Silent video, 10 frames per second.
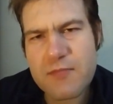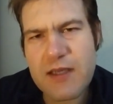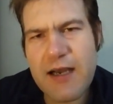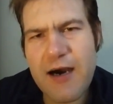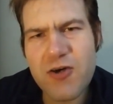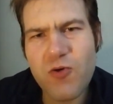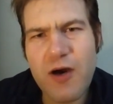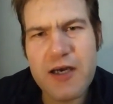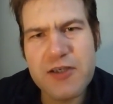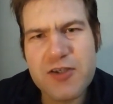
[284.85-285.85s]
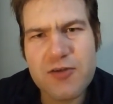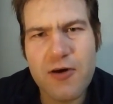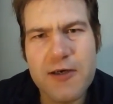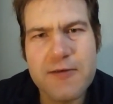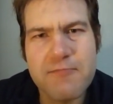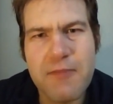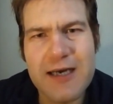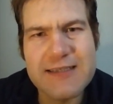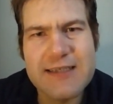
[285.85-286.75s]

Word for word: how do I start my